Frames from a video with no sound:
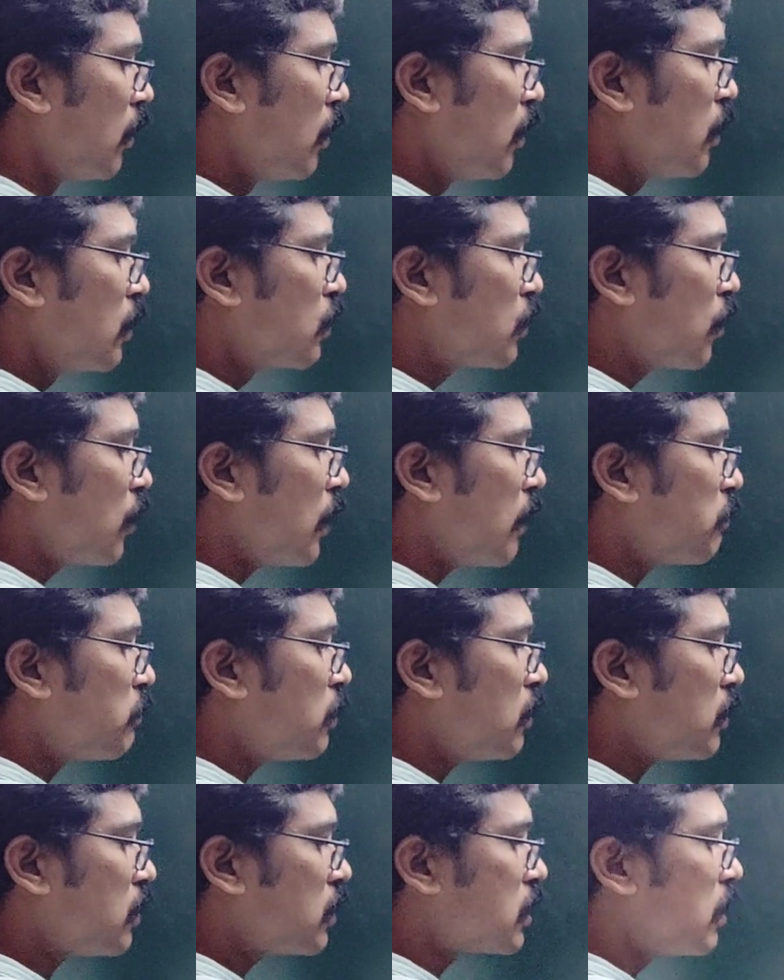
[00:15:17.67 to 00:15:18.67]
So, we
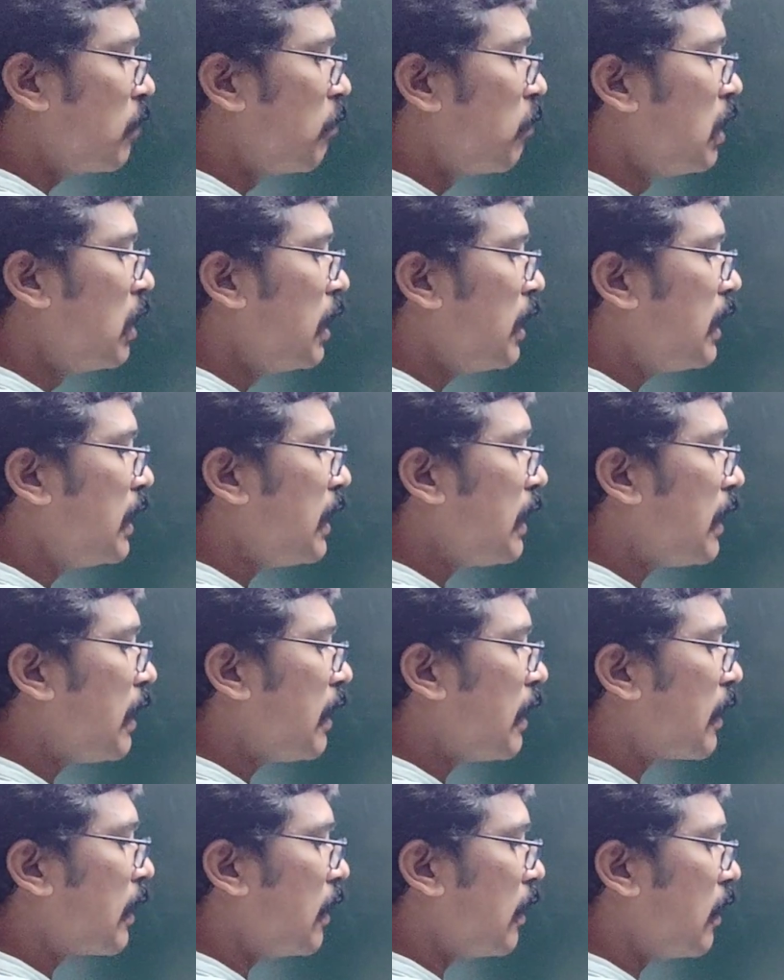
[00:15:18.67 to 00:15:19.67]
observe stability
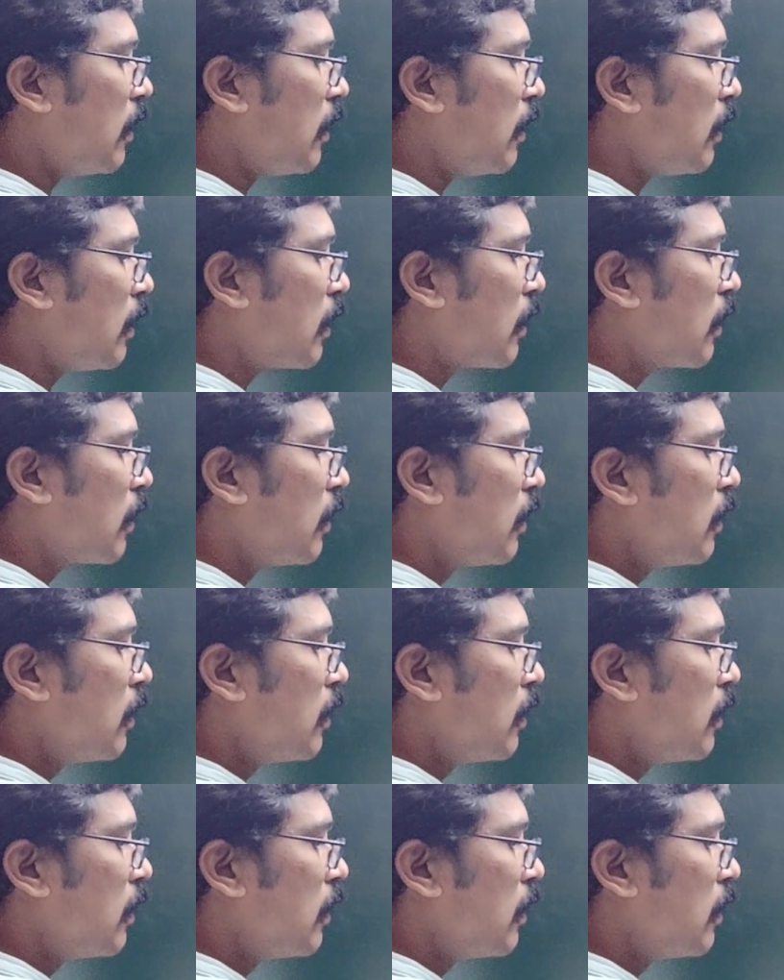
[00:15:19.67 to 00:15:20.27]
order.